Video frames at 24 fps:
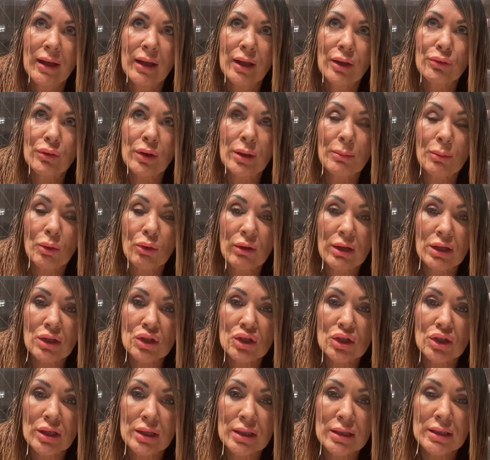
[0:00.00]
3 more
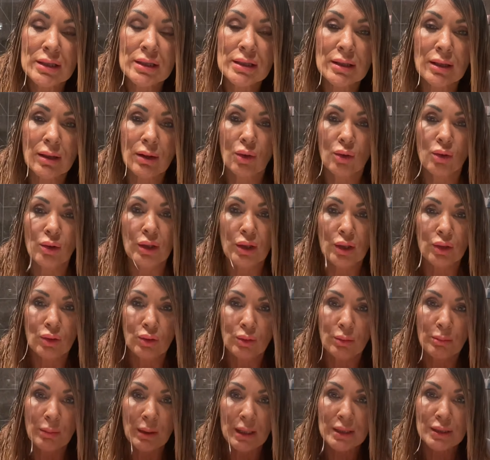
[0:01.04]
inches
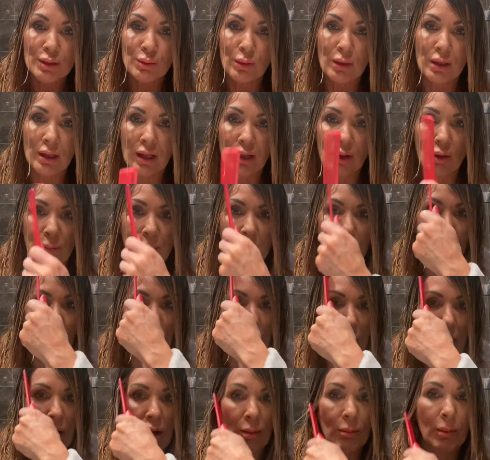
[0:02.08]
oil mixed with a little bit of
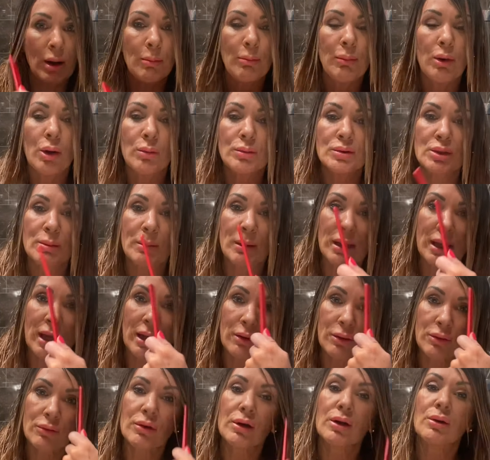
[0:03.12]
balm. I'll pop some of
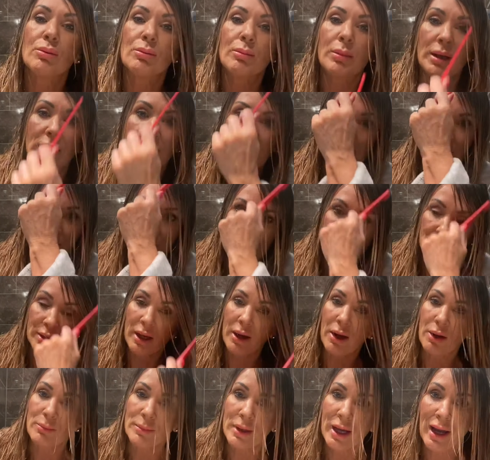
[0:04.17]
that through. But yeah,
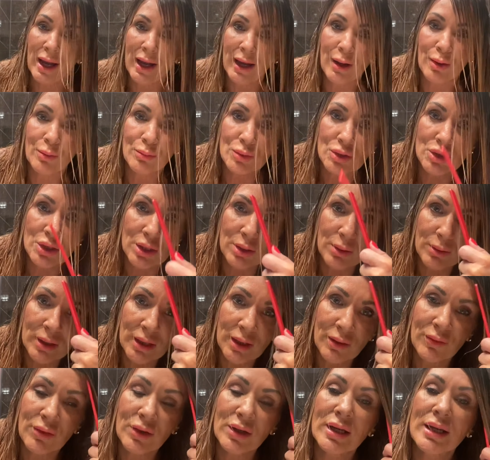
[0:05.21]
hope that helps you.
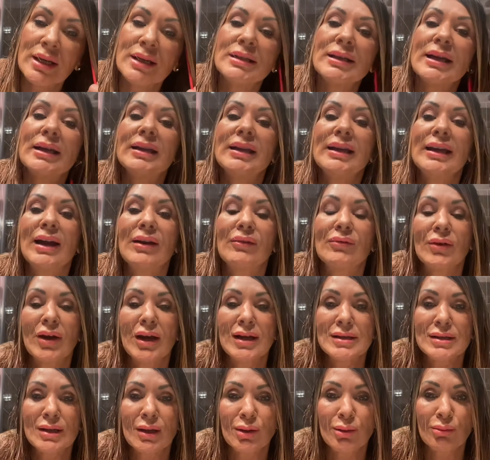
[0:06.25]
If you need any
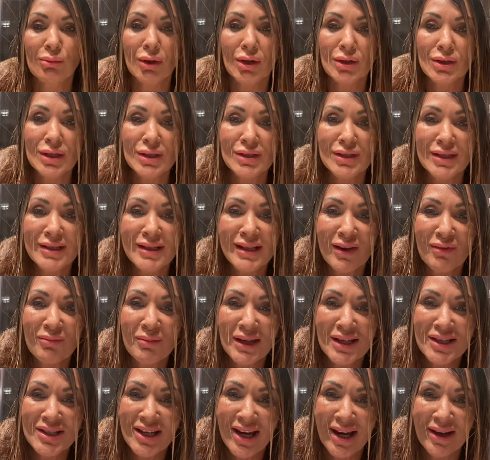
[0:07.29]
advice on the products, just give me
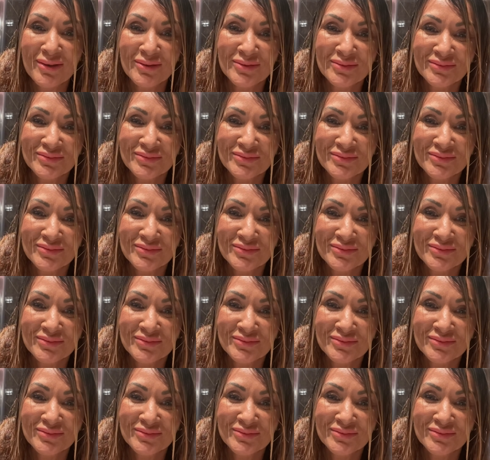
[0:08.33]
a shout.